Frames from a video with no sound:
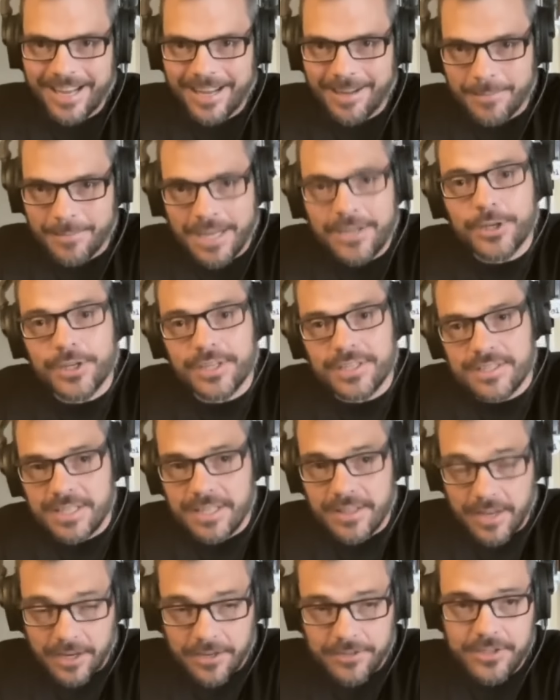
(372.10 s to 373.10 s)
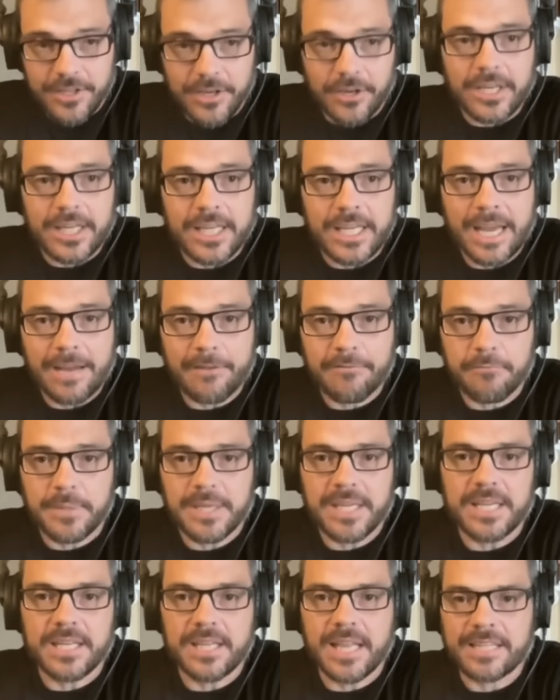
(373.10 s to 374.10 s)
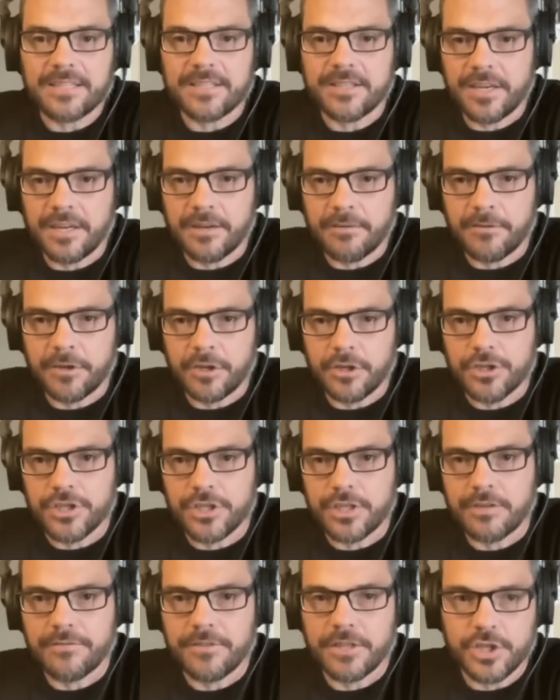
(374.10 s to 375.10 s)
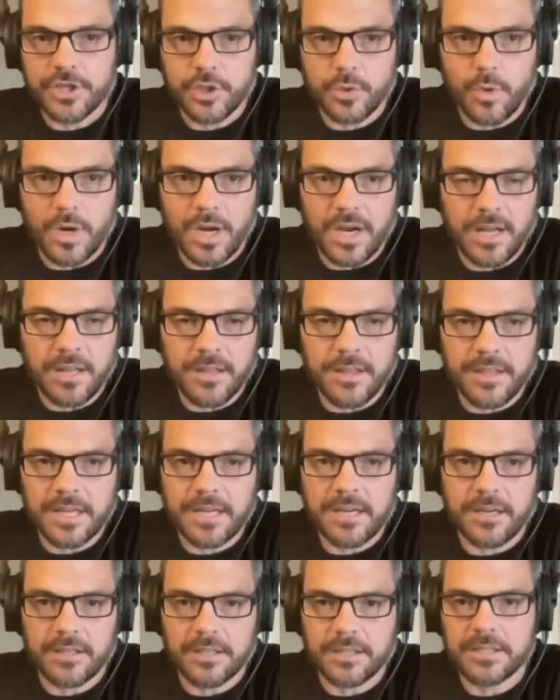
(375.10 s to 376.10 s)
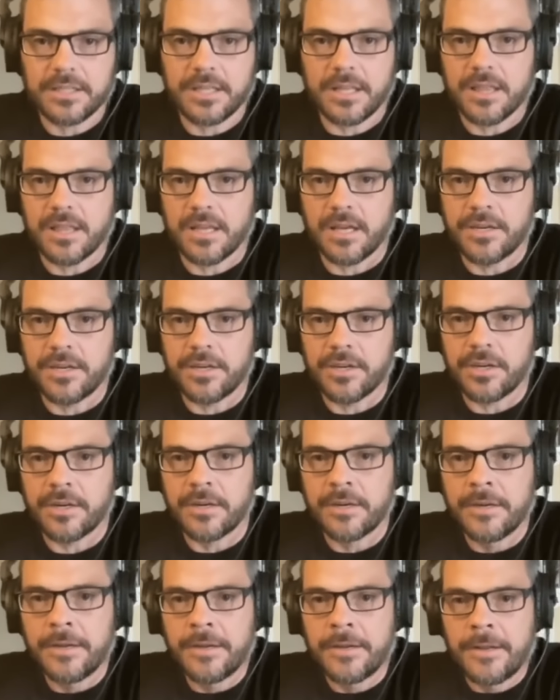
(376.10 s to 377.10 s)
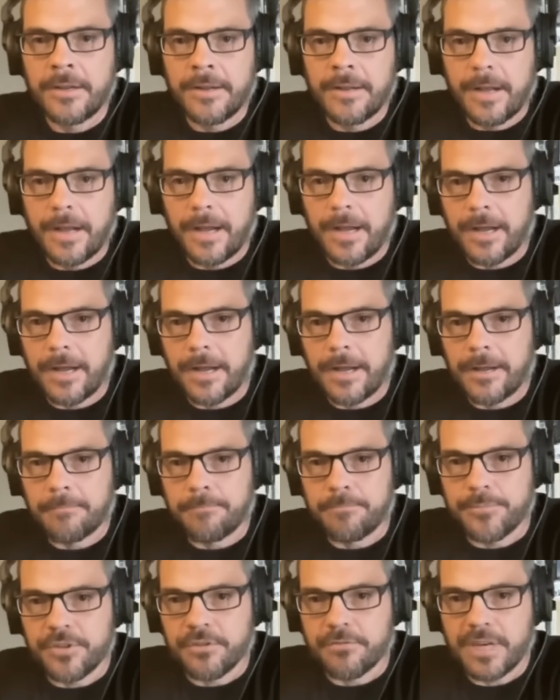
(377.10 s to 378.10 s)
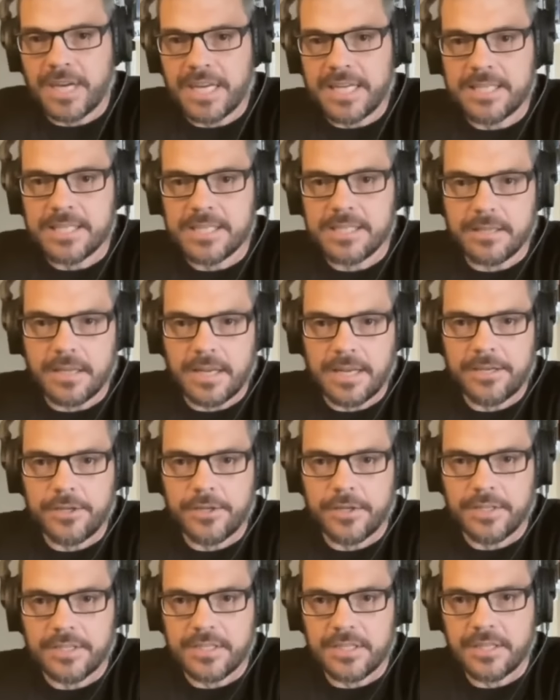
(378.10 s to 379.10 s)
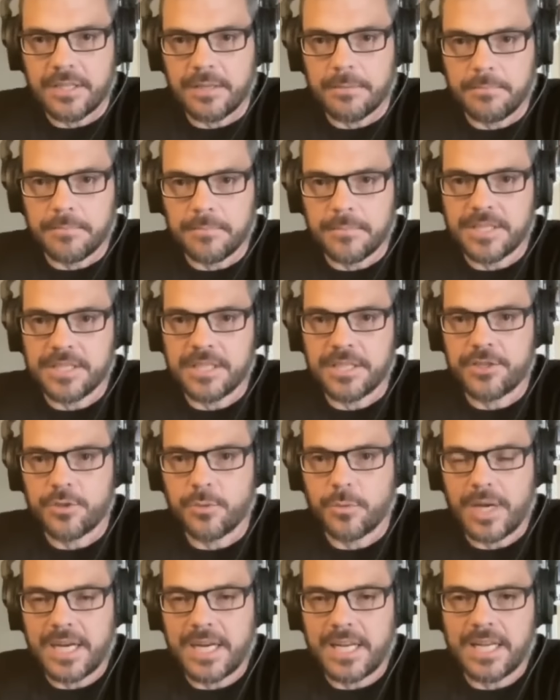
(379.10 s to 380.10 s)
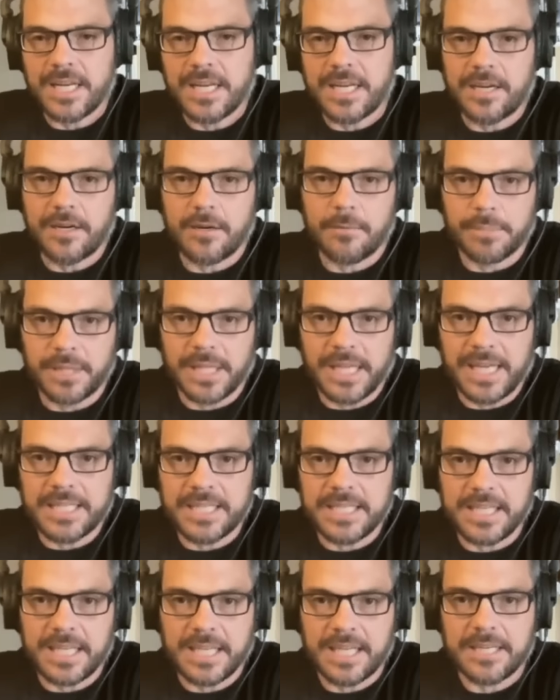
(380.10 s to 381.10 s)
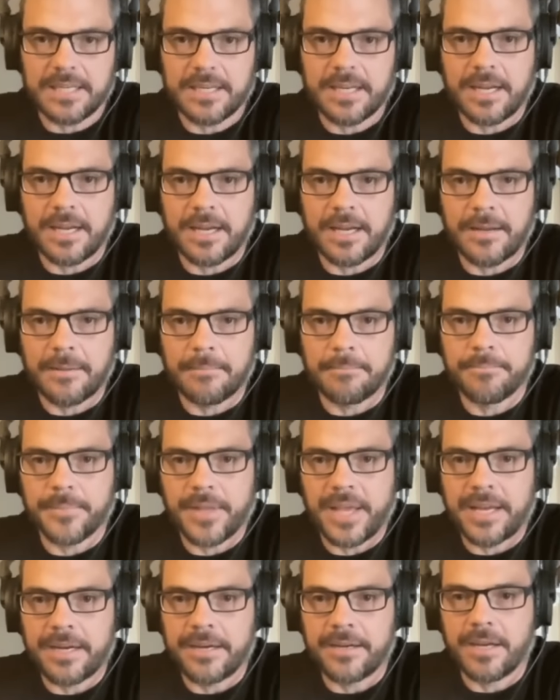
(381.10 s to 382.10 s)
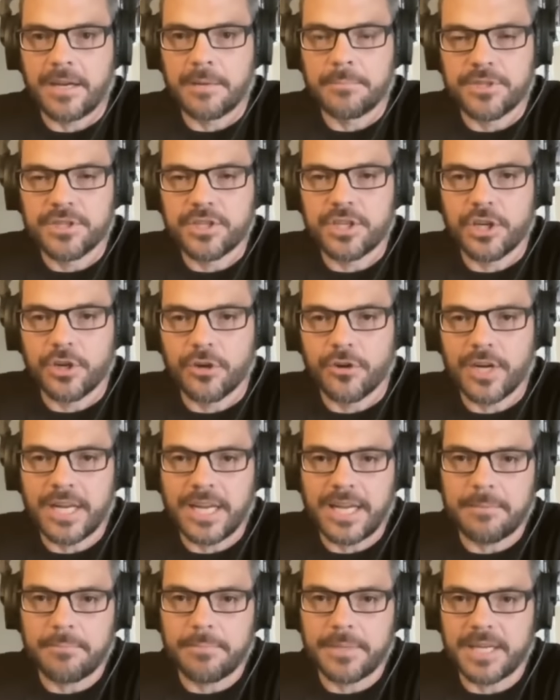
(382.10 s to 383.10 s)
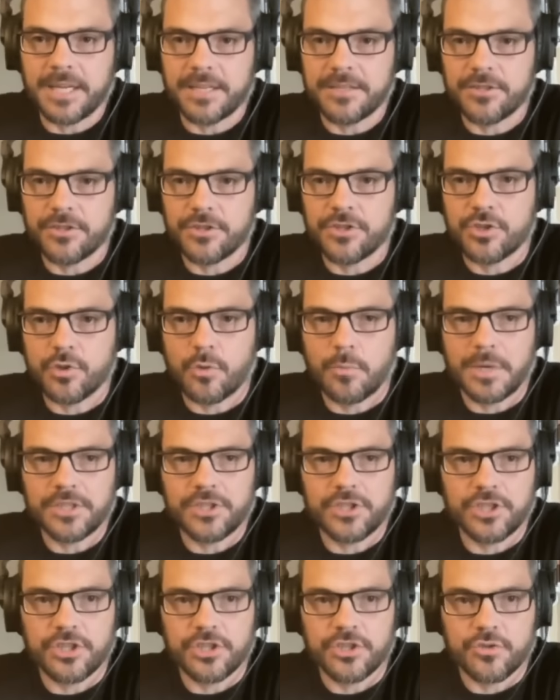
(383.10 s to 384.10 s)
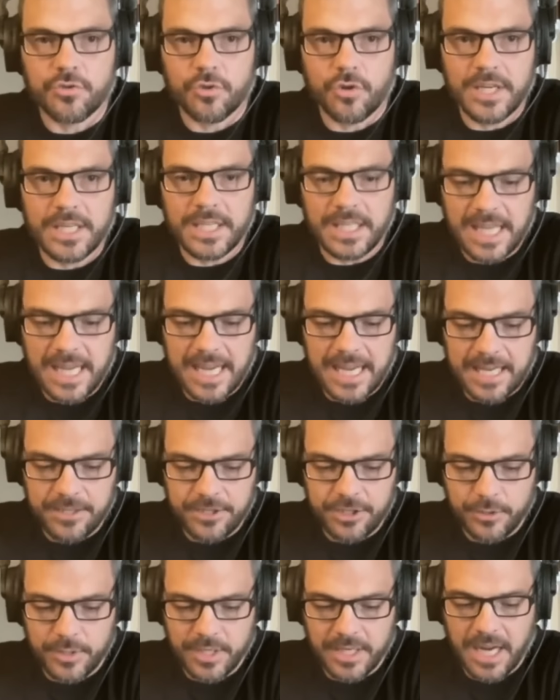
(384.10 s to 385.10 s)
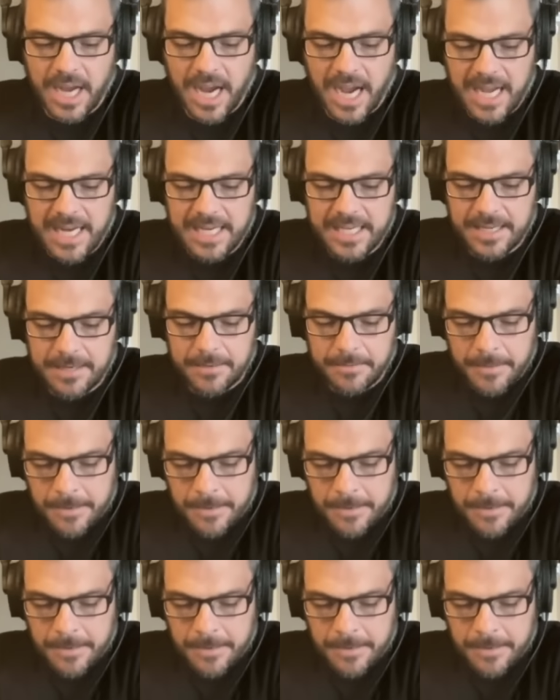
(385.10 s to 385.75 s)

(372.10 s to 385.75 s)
and you can see there's their EFP. That's their version of the Shawad. They call it the Thunder device, and you can see them situating it here, planting it, and obscuring it because there's so much destroyed land. You can hide it.